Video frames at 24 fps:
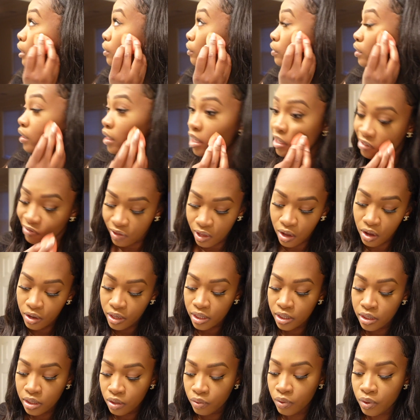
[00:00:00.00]
on the next vlog
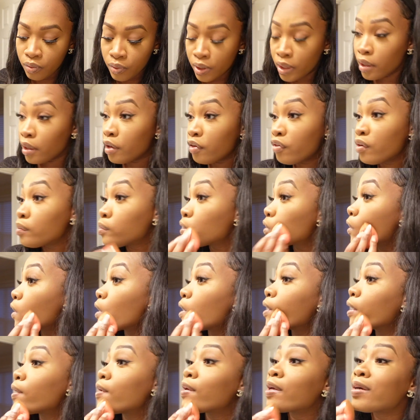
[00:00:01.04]
and see what we get from
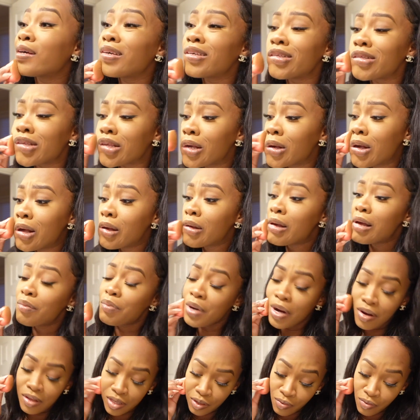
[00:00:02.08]
Target. Cause apparently